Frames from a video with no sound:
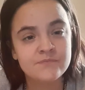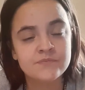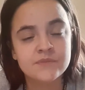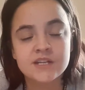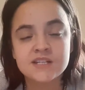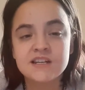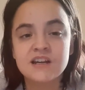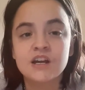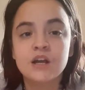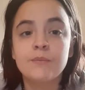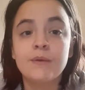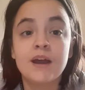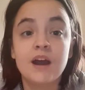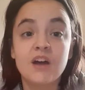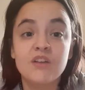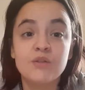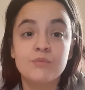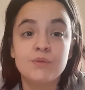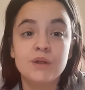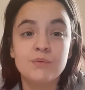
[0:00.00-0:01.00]
Because that can make
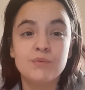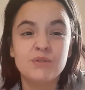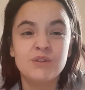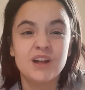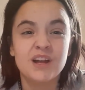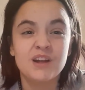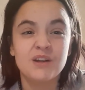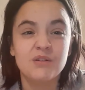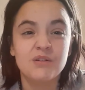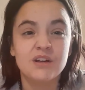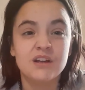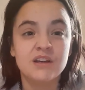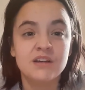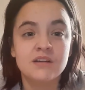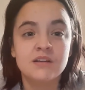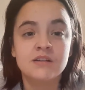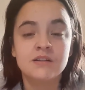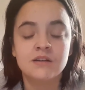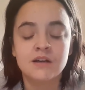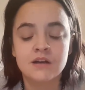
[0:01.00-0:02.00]
other people angry,
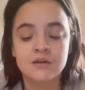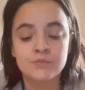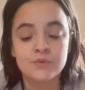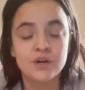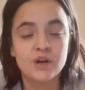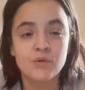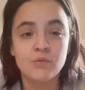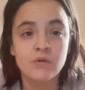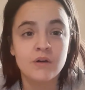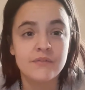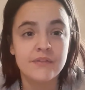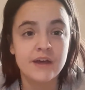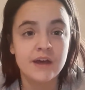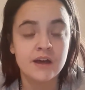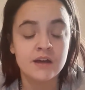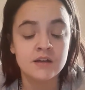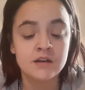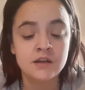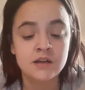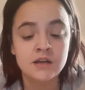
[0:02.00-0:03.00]
and we don't want
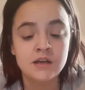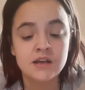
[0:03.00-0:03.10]
that.